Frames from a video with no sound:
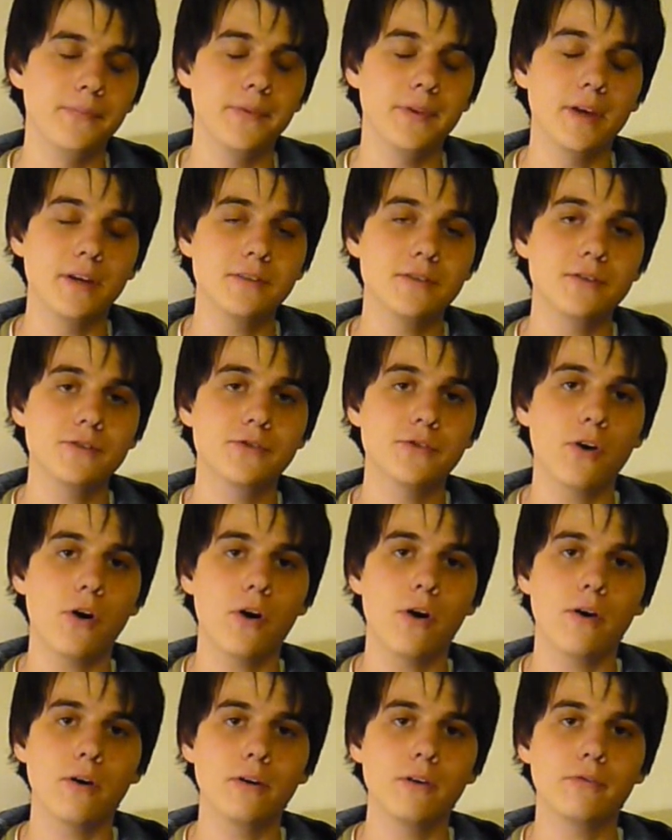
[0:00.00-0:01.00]
As you
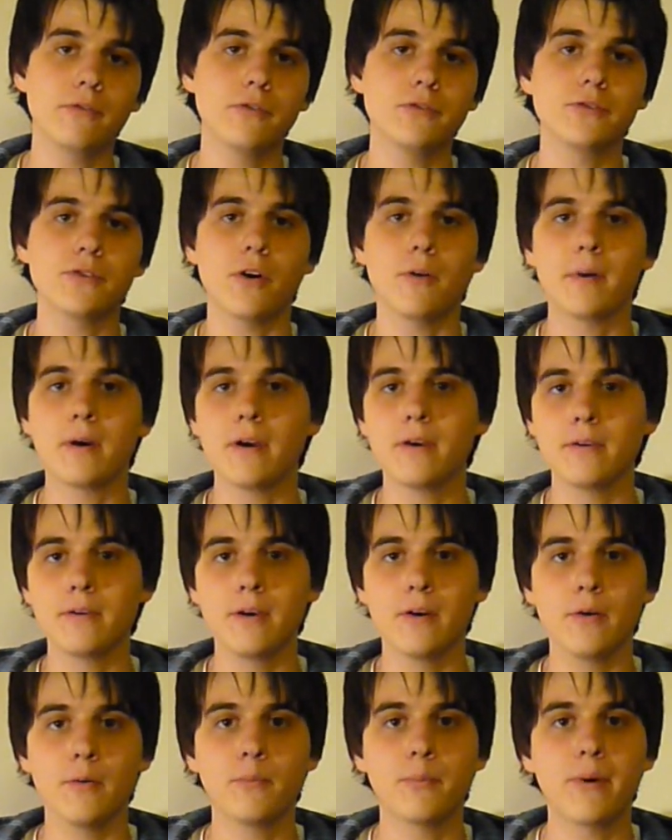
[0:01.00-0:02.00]
saw, if you saw my
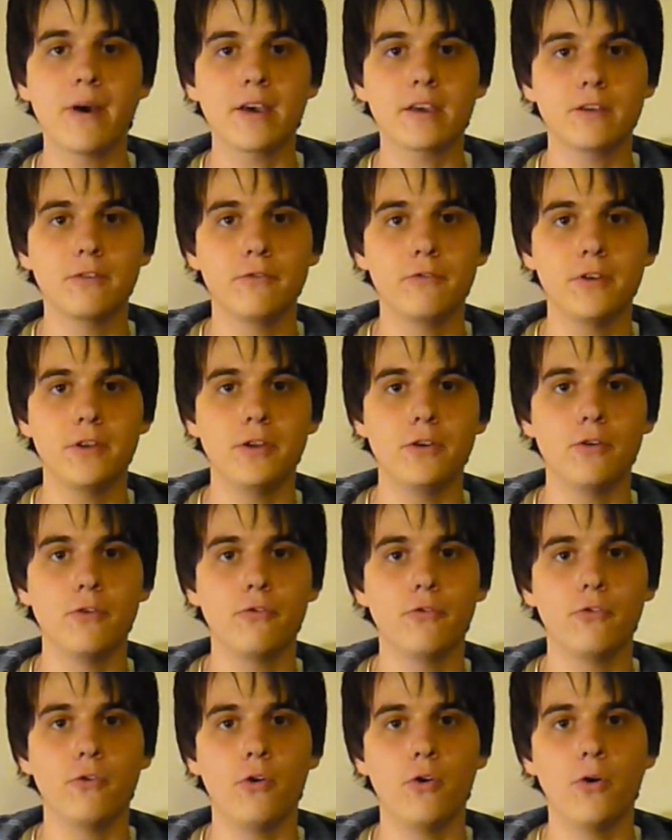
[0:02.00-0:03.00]
unpacking video
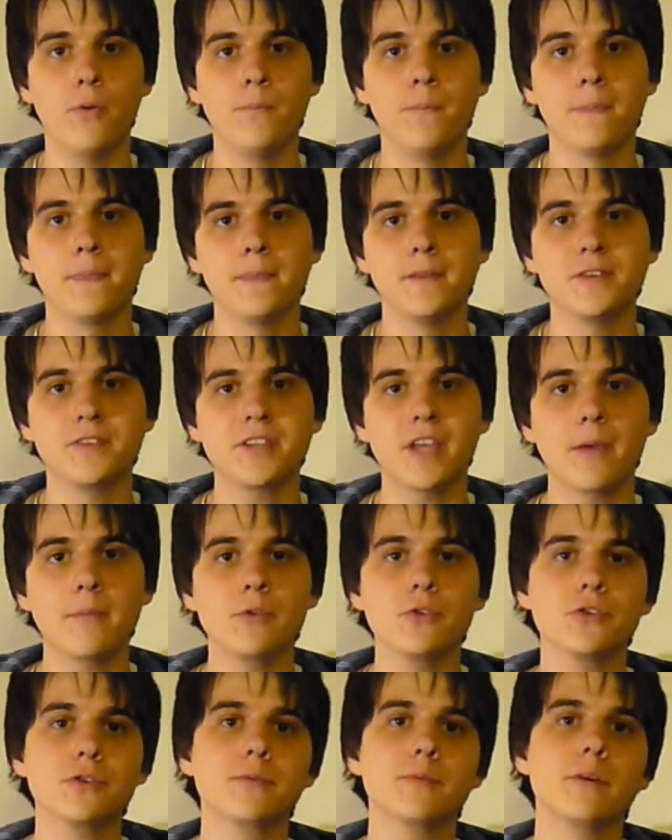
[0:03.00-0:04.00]
for the
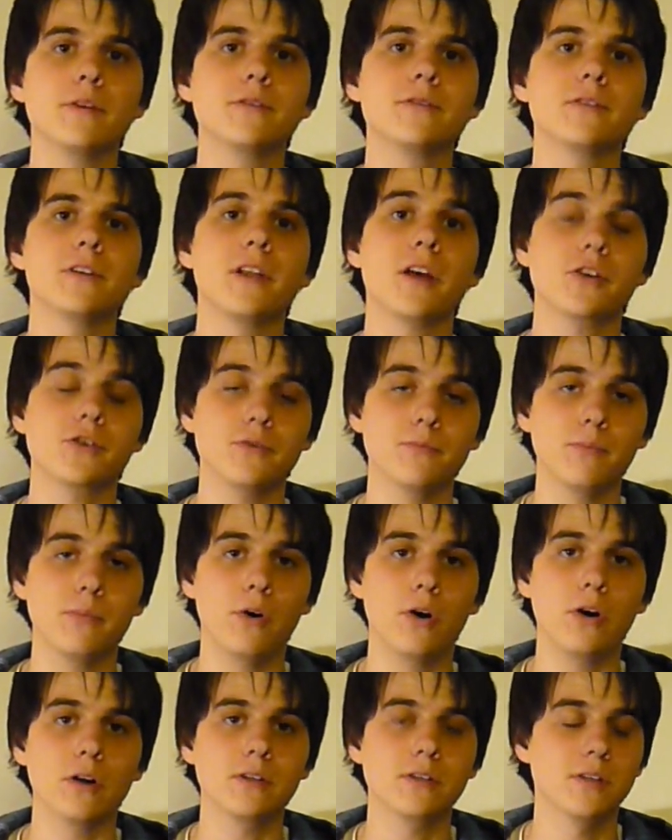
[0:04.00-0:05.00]
Samuel Smith selection
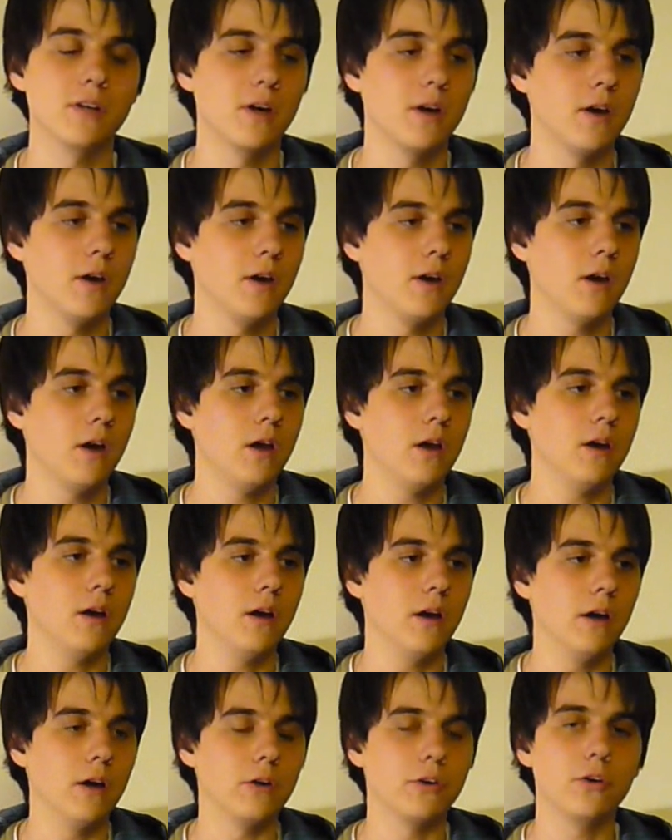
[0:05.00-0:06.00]
box,
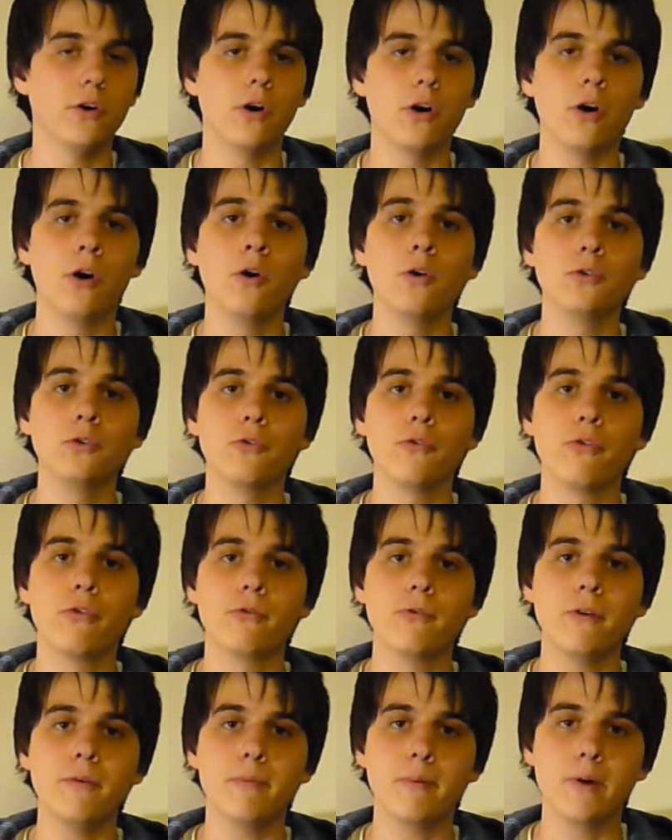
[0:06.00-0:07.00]
I got hold of
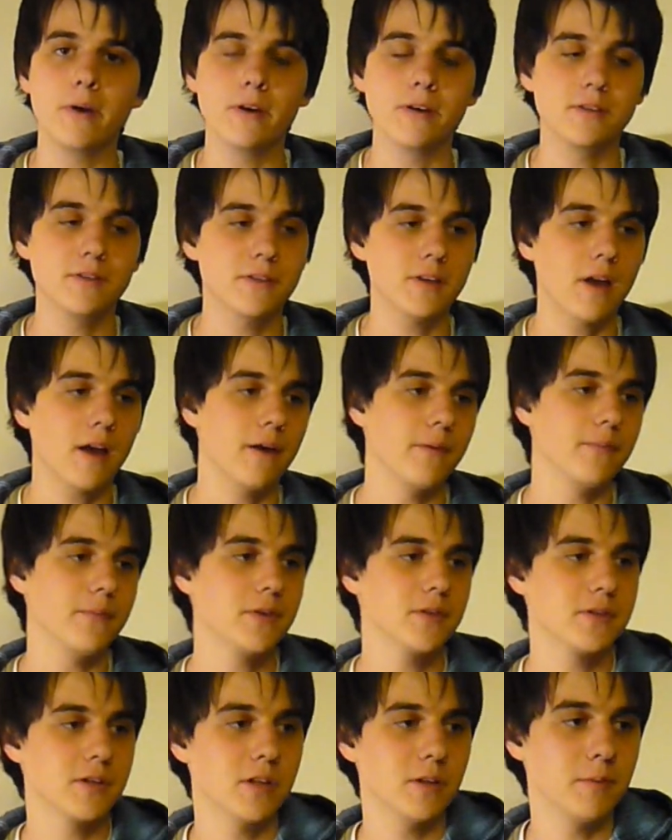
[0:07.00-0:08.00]
3 beers, and this
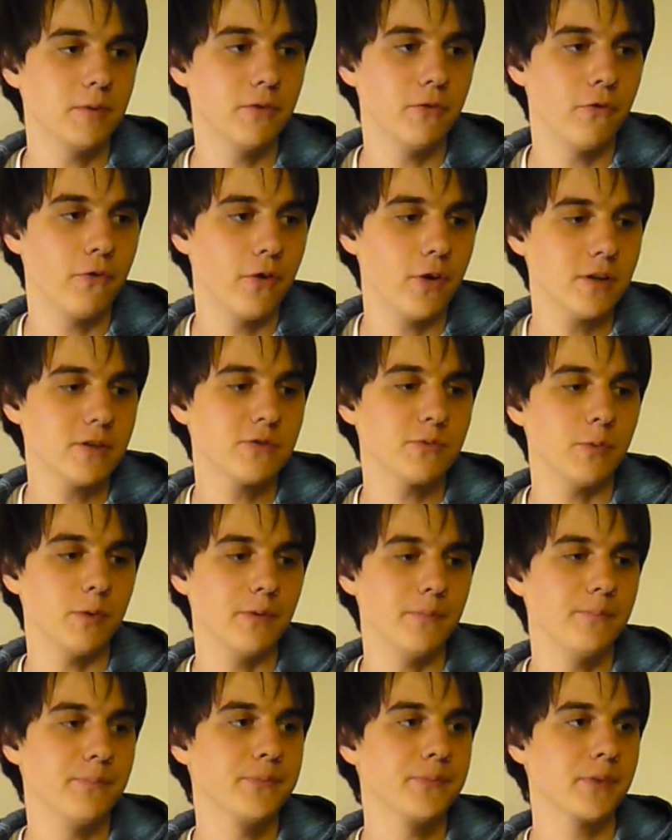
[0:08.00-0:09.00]
is going to be the first
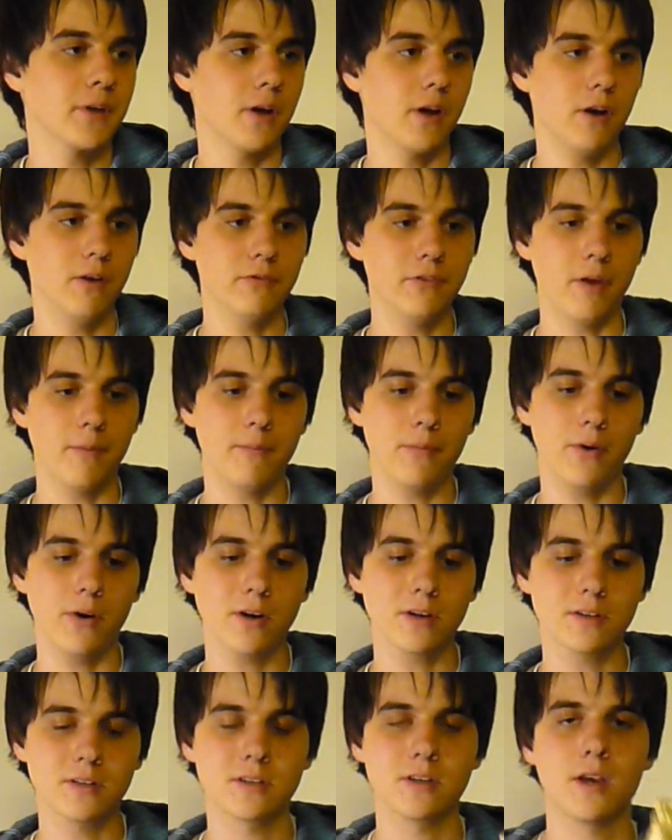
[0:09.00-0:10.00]
one of that box.